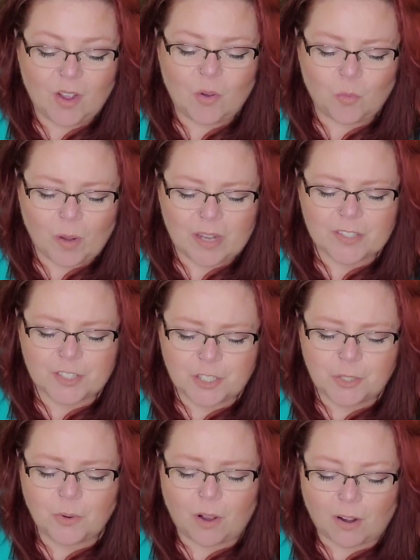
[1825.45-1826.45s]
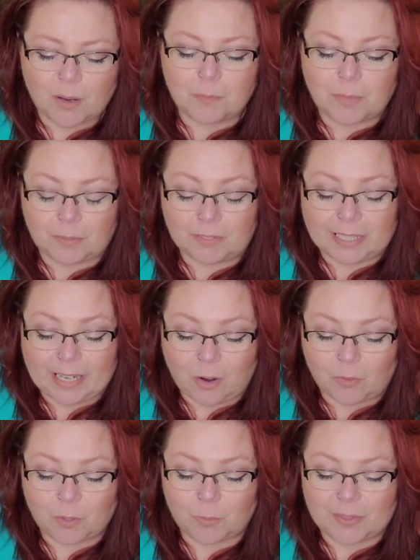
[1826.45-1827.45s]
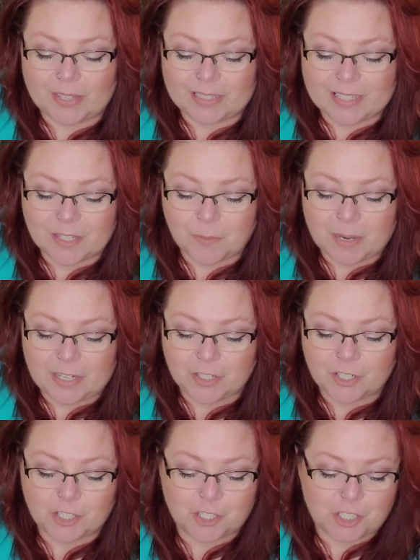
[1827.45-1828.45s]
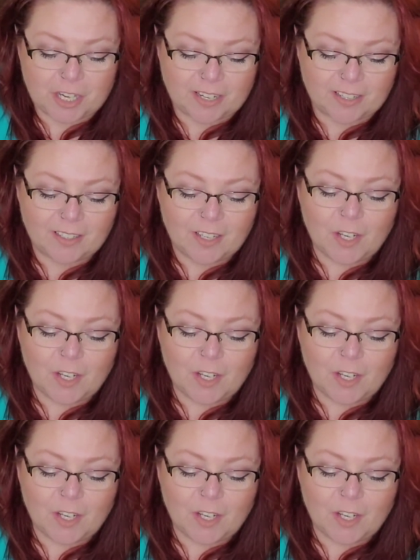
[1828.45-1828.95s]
whilst you are bubbling over with anticipation to share